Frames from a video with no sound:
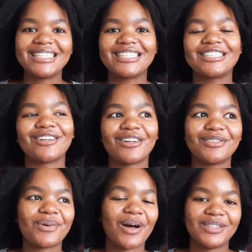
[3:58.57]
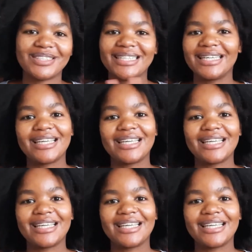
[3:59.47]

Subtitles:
did not know how to take